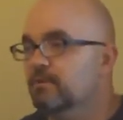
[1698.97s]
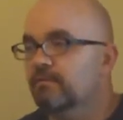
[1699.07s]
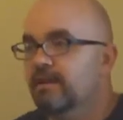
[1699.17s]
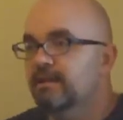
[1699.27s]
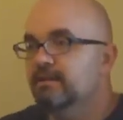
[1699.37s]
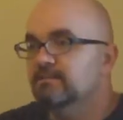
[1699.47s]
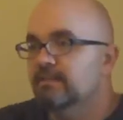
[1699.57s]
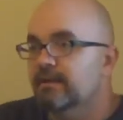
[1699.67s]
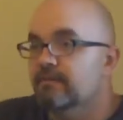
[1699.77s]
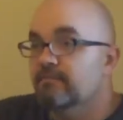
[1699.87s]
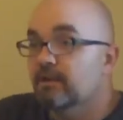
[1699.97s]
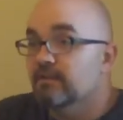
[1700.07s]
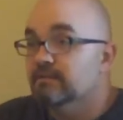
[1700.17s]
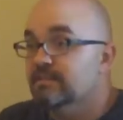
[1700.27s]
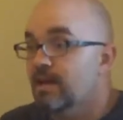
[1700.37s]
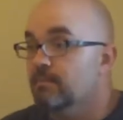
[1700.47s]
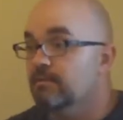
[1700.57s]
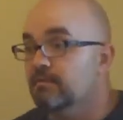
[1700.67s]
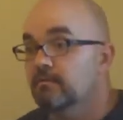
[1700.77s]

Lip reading: Well, 8 days later fell on the Sabbath.